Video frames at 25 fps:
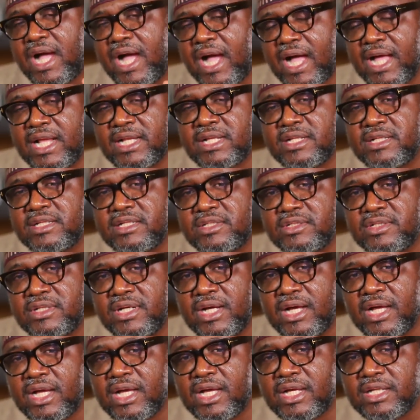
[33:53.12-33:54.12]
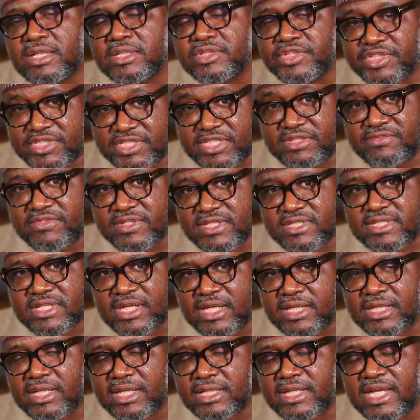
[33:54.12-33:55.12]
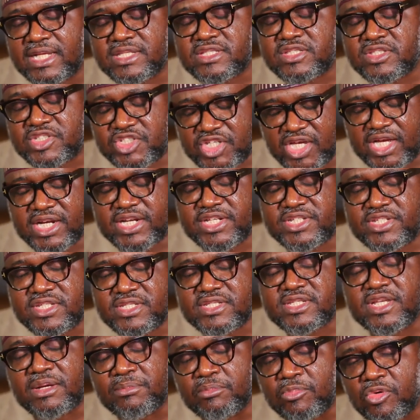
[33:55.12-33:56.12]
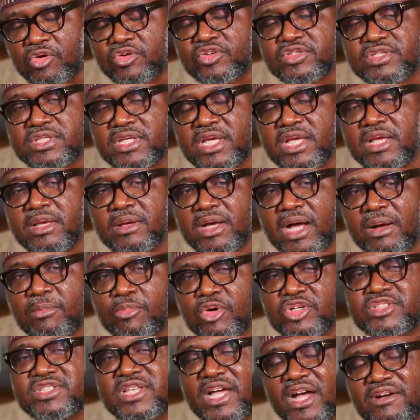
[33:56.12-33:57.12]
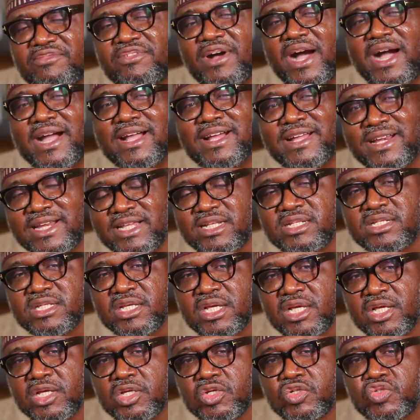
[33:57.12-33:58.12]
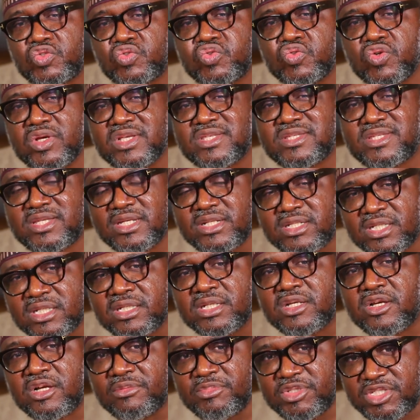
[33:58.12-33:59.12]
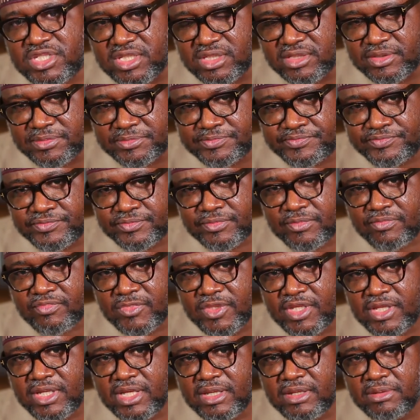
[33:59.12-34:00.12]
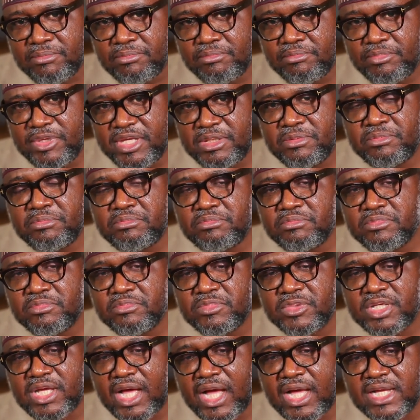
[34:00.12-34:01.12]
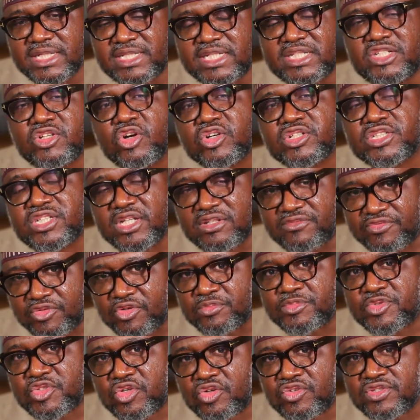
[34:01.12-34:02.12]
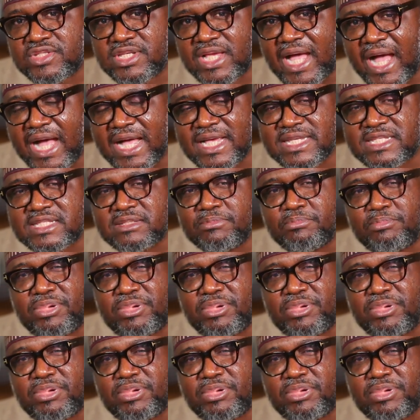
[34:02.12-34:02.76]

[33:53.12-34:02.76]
and receivers, that's charities and mosques, must have agreed to a certain commission being deducted from source as